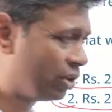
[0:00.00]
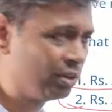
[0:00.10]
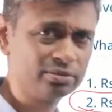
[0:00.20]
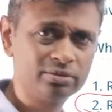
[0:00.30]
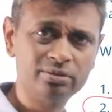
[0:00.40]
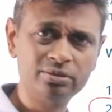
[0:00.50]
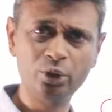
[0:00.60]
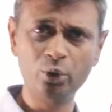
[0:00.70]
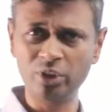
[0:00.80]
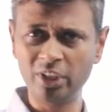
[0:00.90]
off, you're
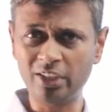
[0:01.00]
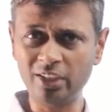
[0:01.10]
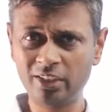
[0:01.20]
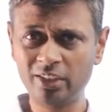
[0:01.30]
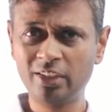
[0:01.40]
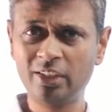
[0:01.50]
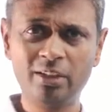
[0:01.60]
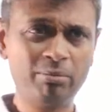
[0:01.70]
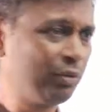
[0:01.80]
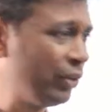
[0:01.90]
using it,
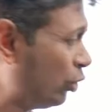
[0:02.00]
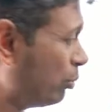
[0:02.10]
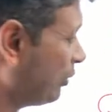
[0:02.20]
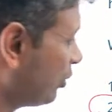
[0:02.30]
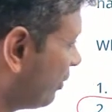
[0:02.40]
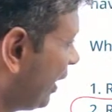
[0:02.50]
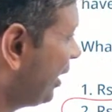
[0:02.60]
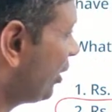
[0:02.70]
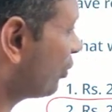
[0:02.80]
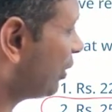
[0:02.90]
but whether you buy for
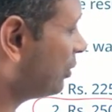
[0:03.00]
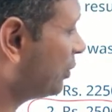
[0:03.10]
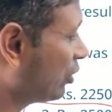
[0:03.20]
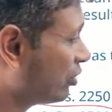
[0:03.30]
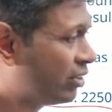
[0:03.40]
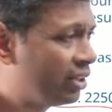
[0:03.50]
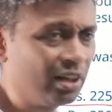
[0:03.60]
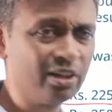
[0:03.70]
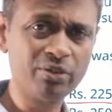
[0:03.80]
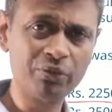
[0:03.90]
500 or 550 or
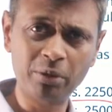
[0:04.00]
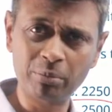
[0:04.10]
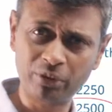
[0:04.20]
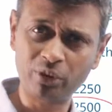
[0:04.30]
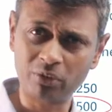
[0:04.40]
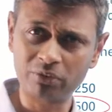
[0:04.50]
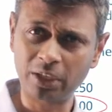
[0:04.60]
600, it's 15% off.